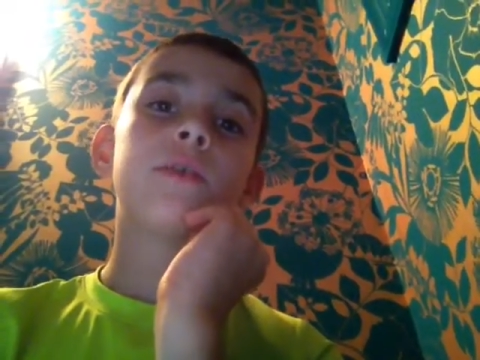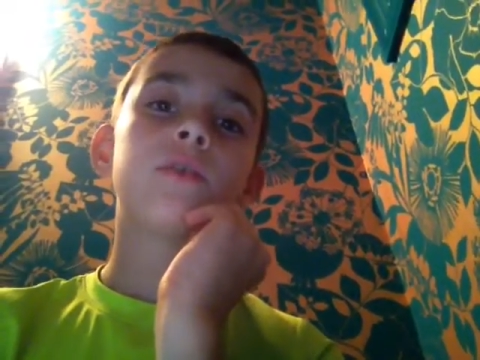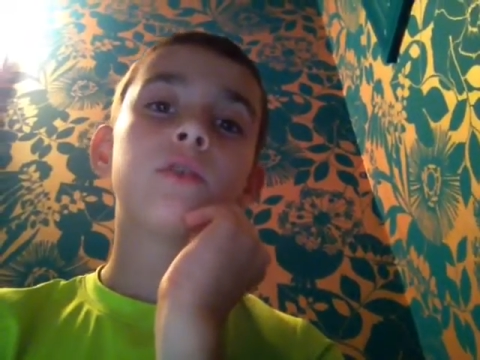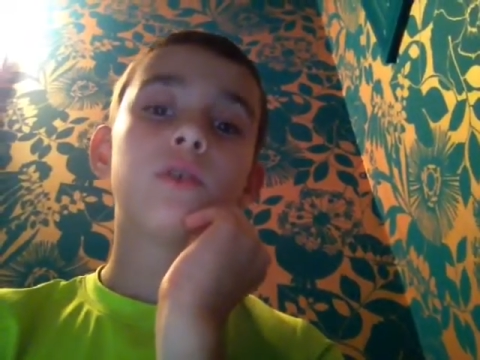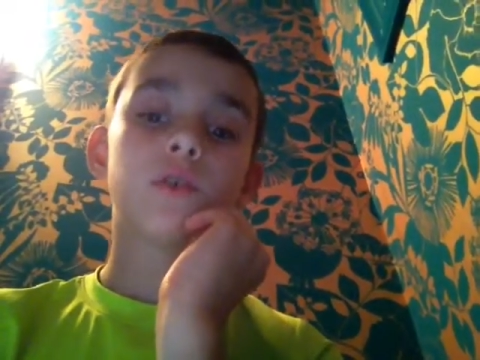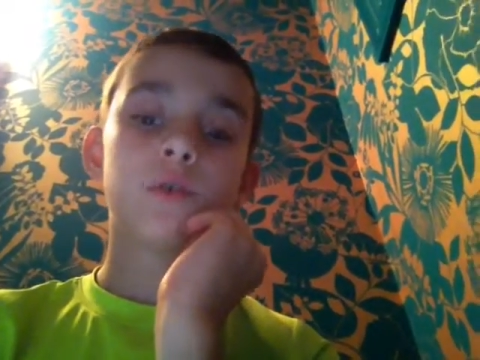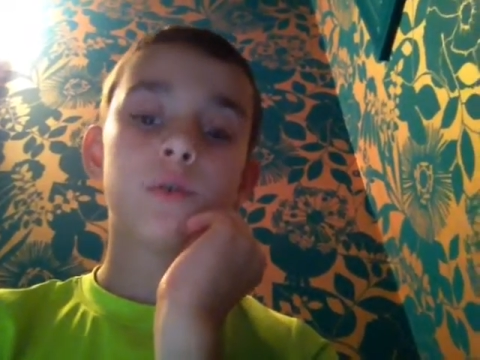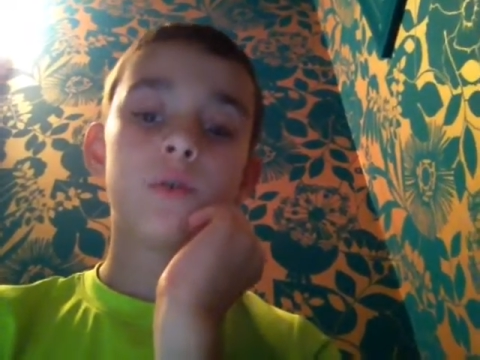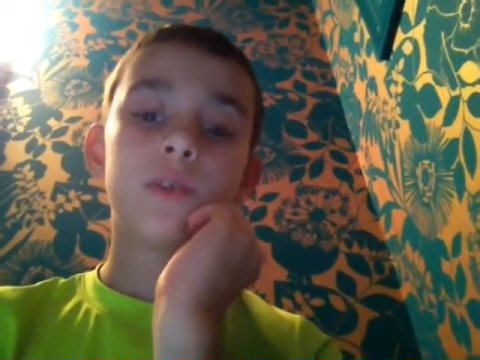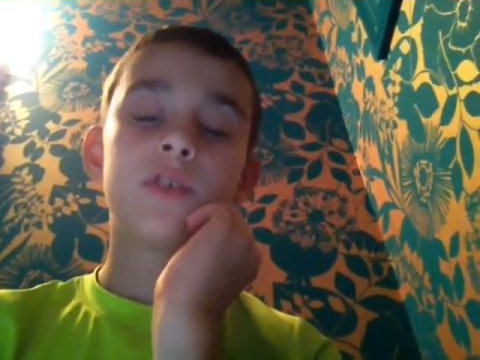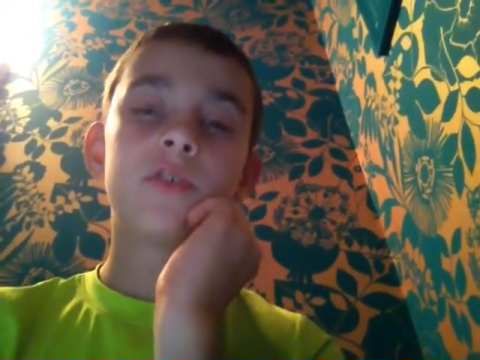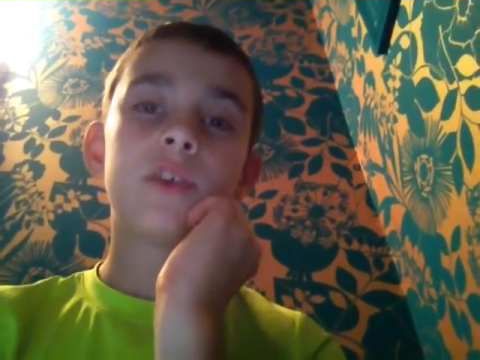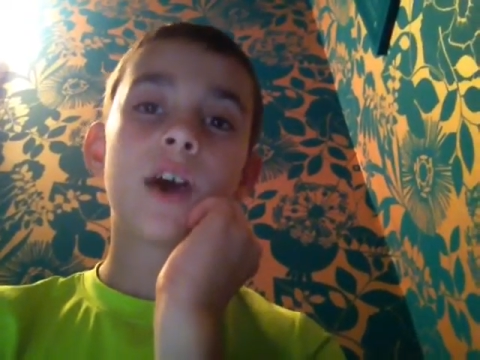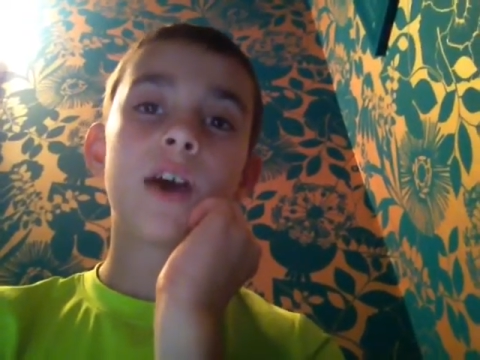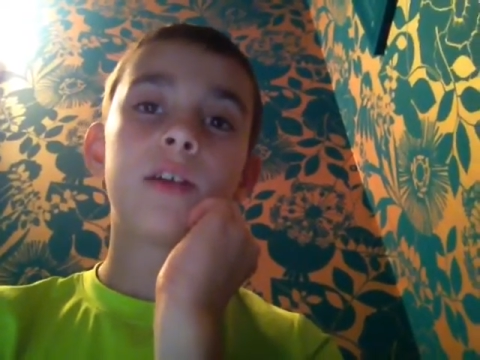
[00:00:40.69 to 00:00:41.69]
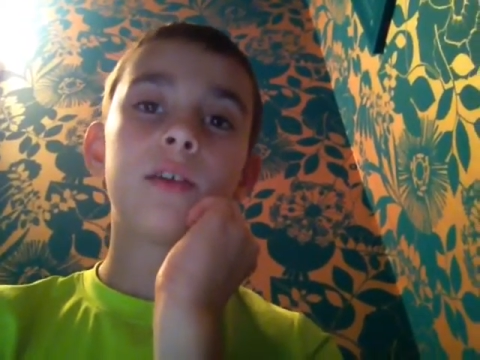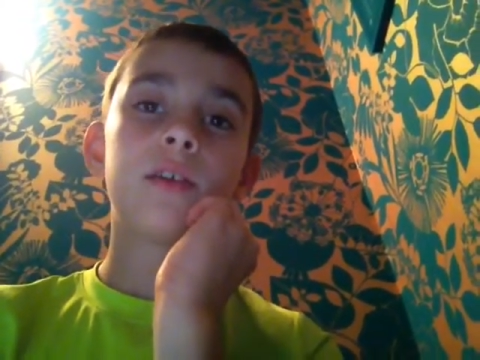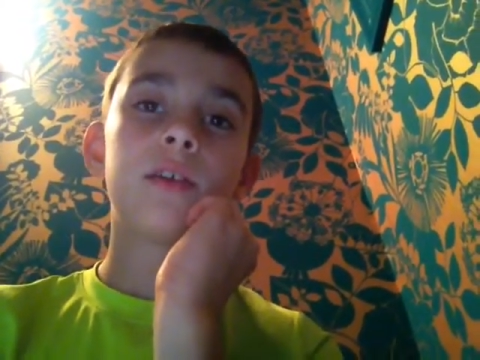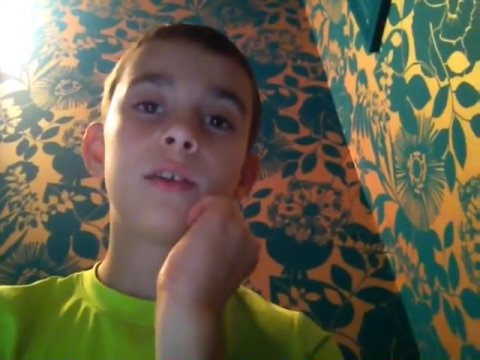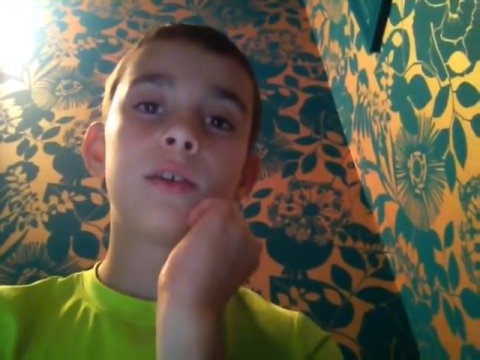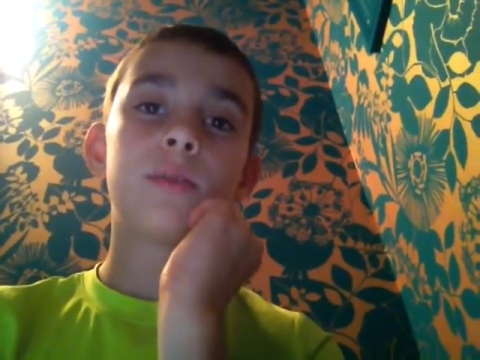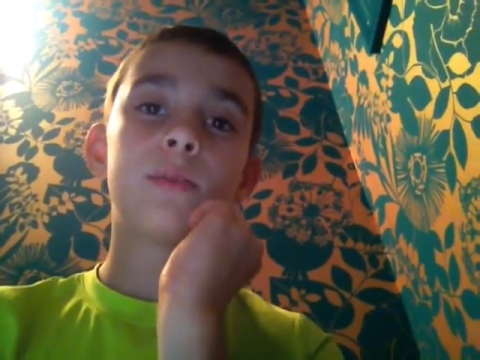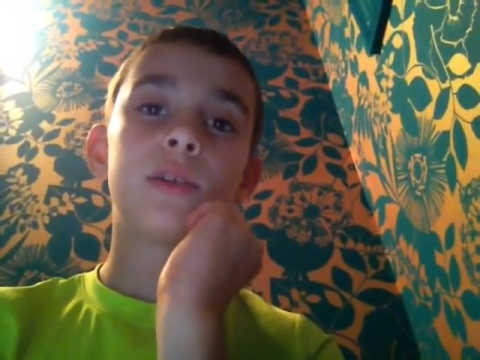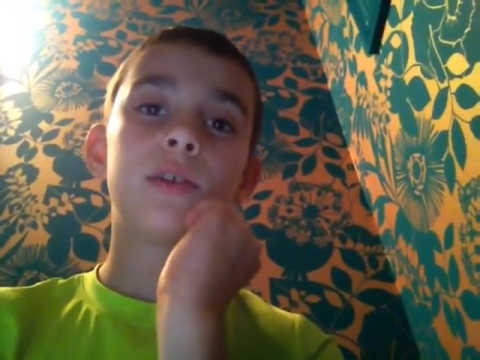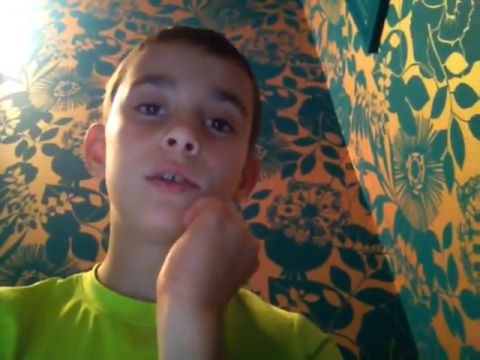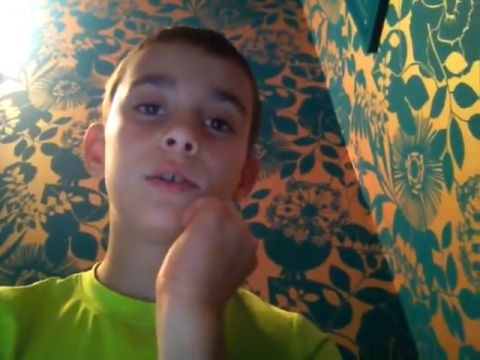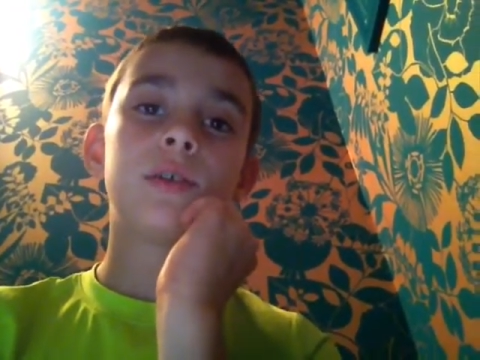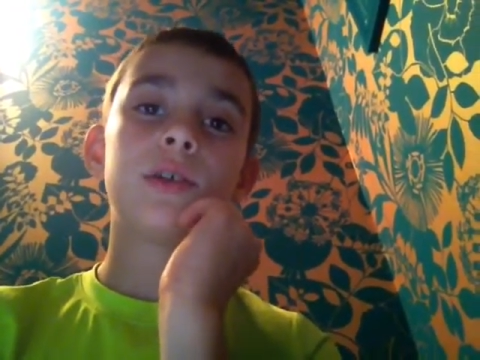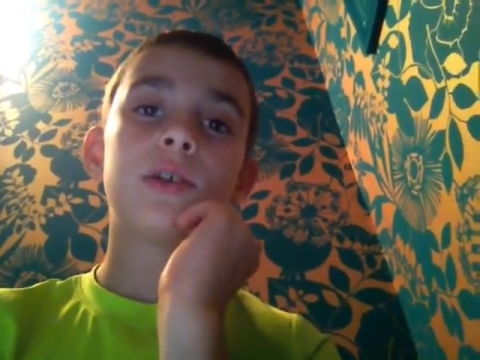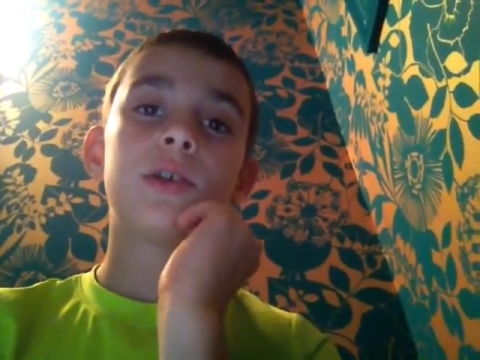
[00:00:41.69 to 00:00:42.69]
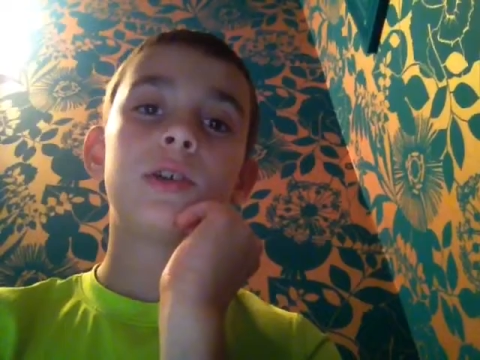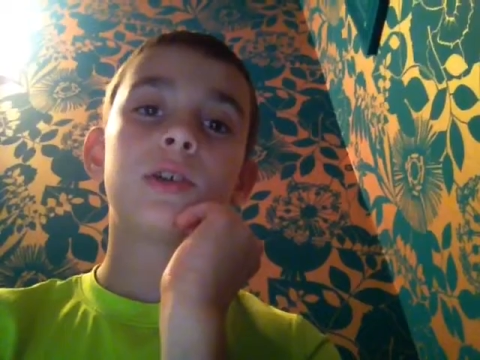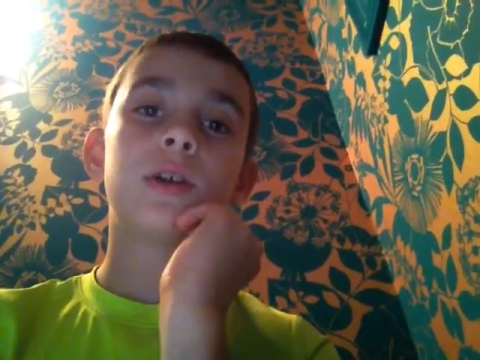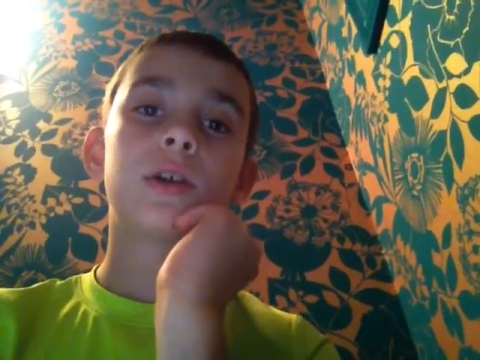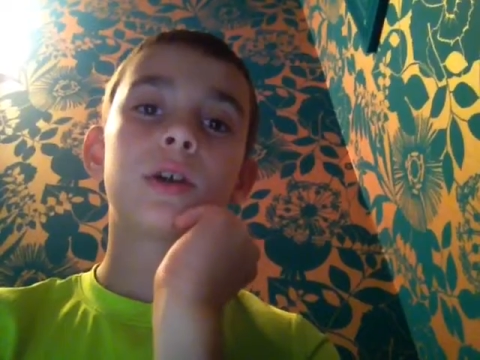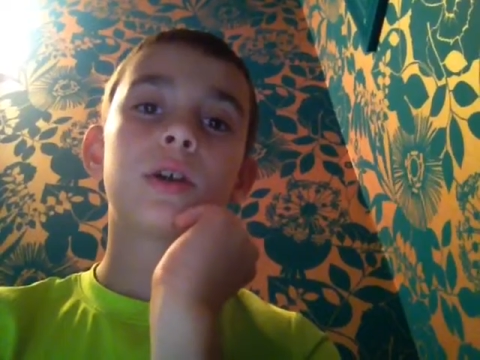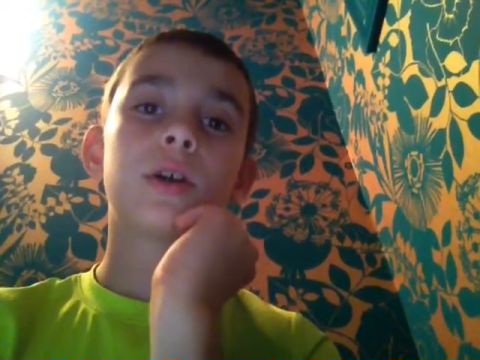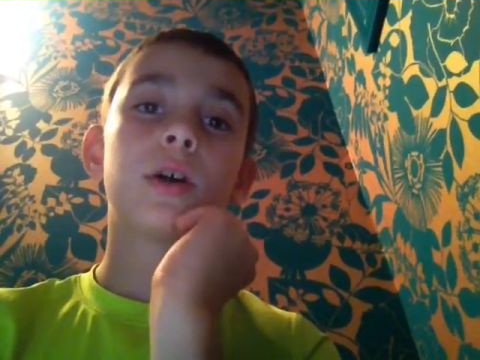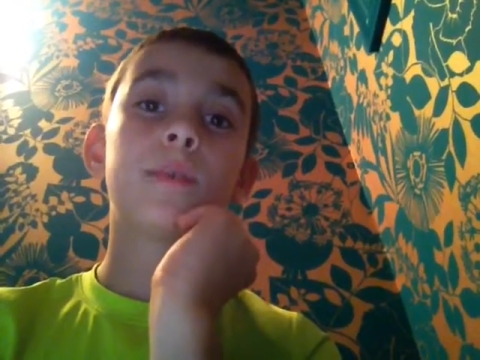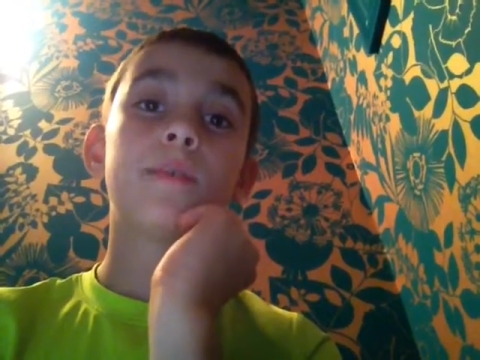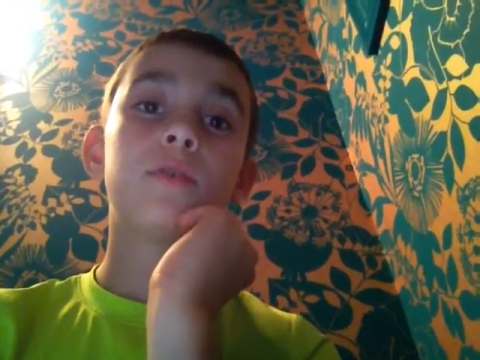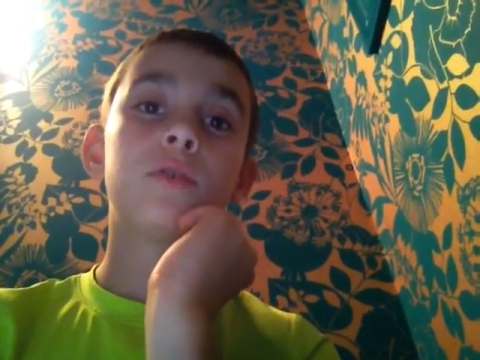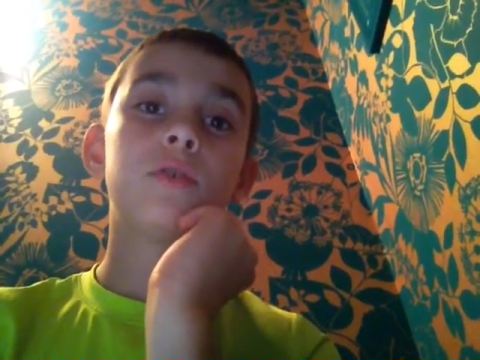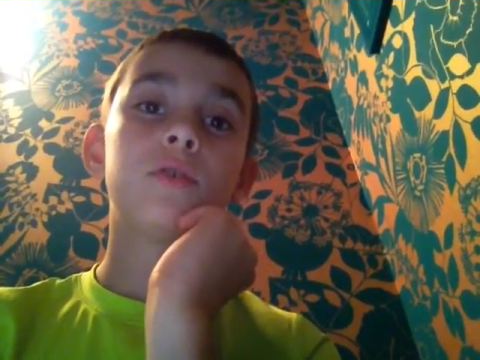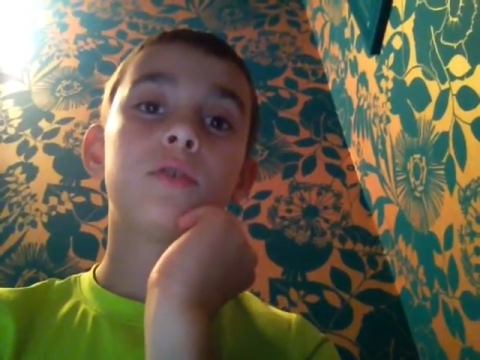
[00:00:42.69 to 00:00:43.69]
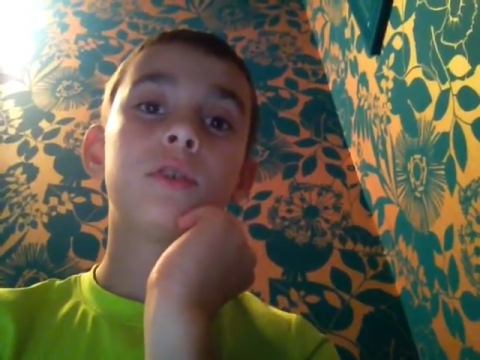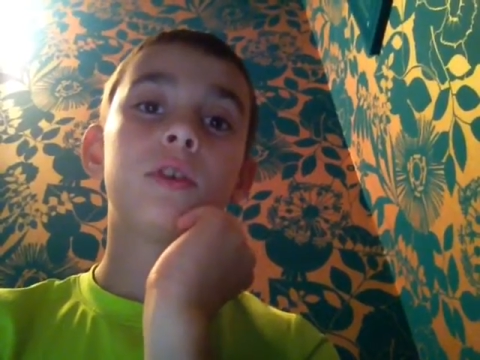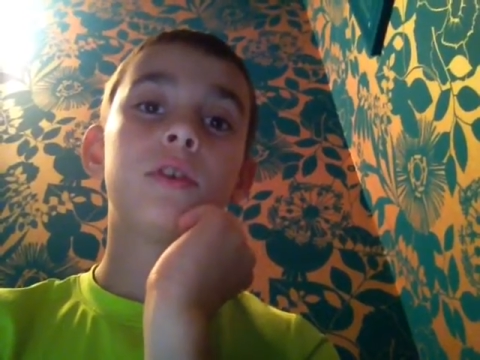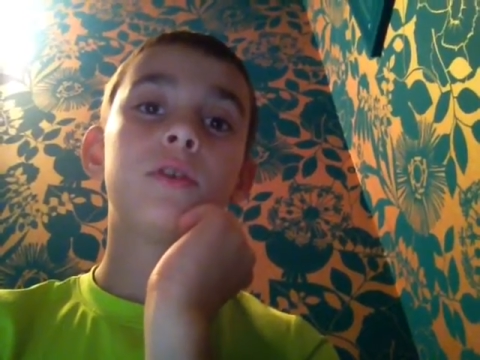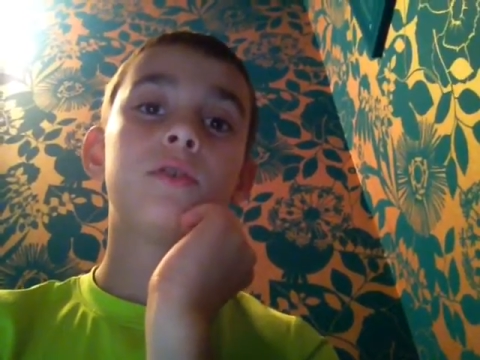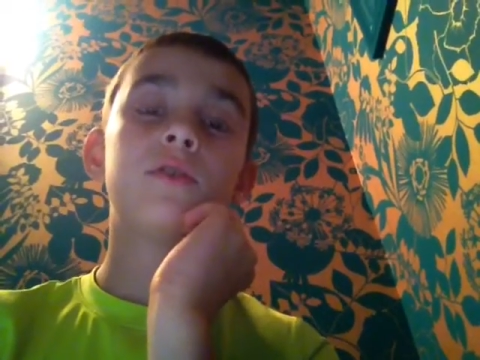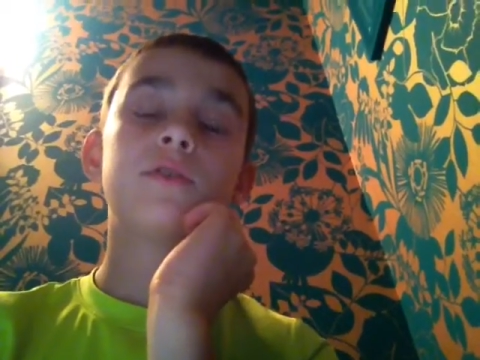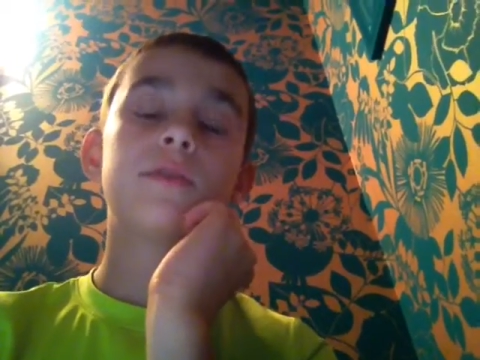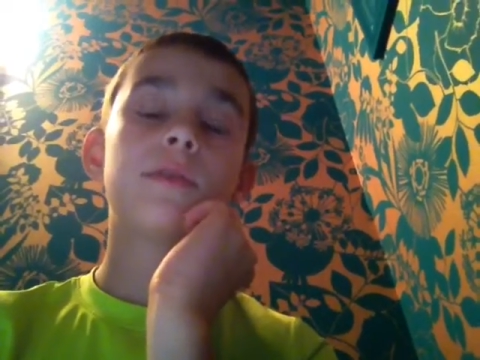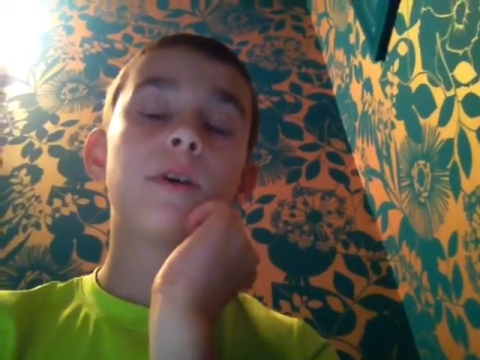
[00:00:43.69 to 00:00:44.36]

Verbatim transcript: so it's sadly going to be delayed a couple days.